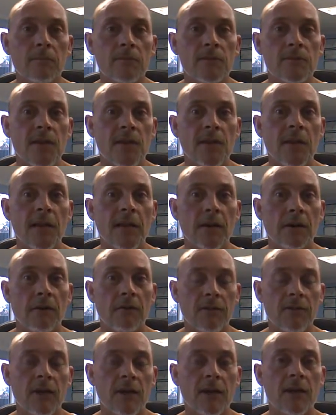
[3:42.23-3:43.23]
saying hello
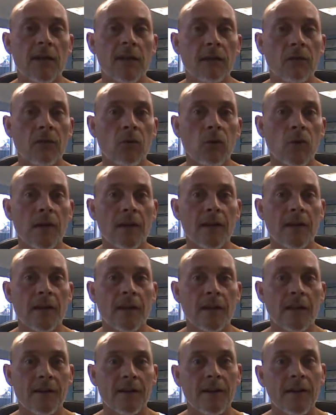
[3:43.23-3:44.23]
and thanking everyone.
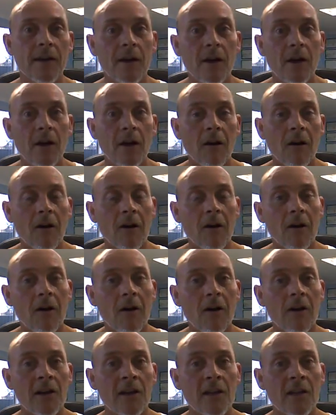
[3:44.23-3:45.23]
And
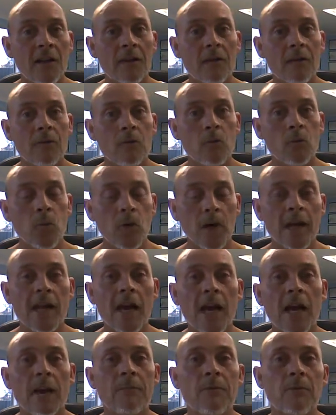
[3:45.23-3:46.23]
I really
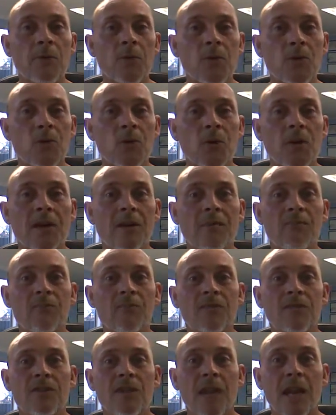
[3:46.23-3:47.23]
hope you enjoy
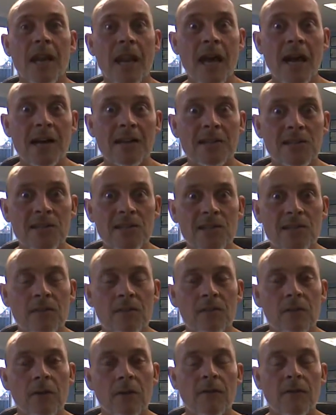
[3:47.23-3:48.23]
the last
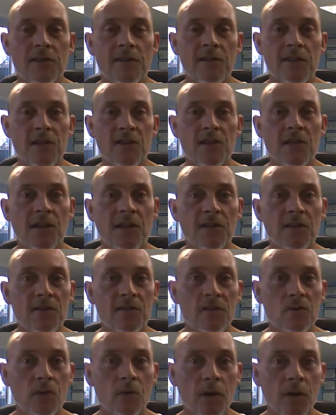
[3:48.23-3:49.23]
of our session notes
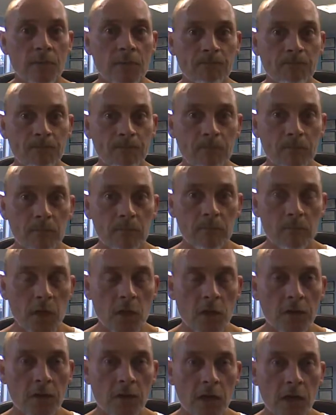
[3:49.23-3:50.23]
this week.
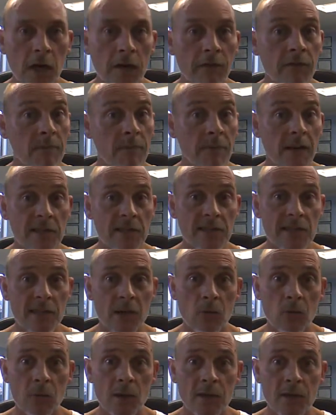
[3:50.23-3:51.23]
Over the past
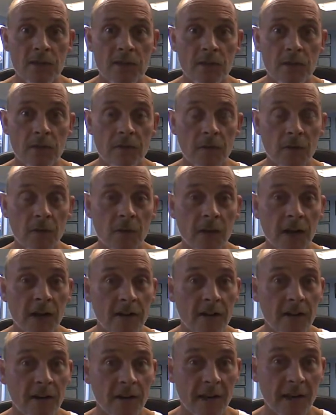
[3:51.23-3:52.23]
8 weeks, you've
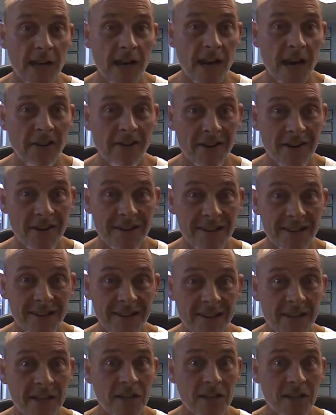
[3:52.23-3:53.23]
created a character,
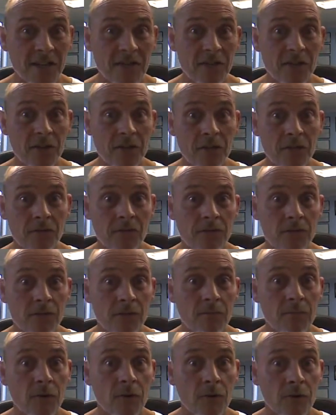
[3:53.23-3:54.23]
you
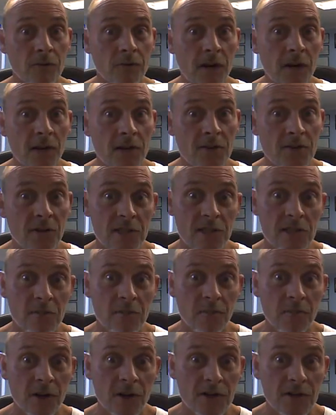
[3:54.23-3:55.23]
put facial
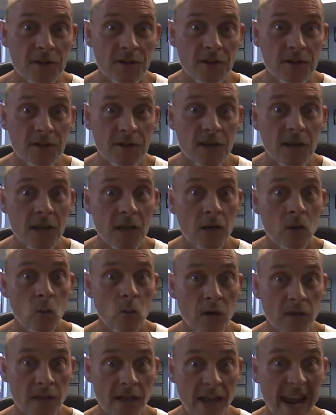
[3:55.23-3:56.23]
expressions
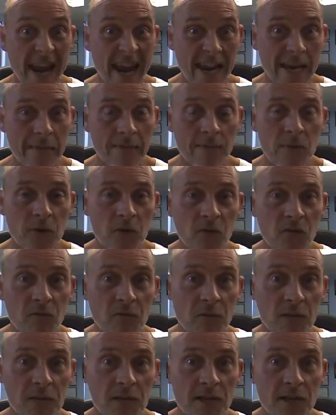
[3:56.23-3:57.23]
with hand
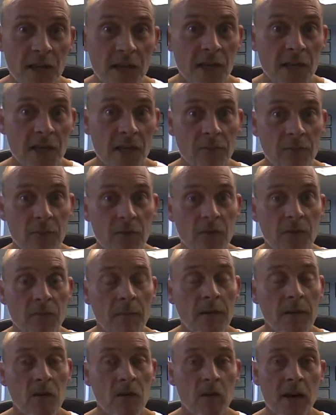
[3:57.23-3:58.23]
movements, you
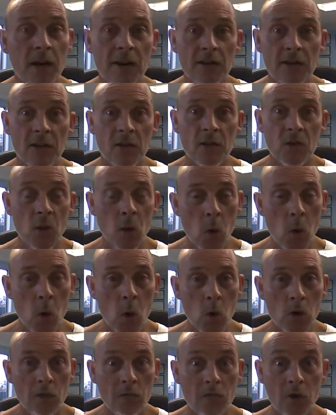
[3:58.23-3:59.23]
made your character
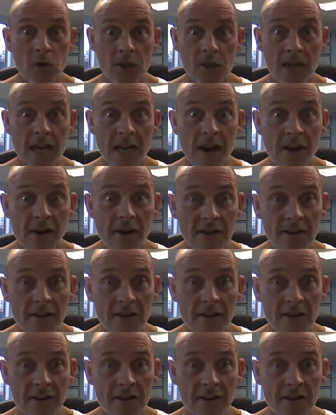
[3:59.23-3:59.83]
talk, you've got your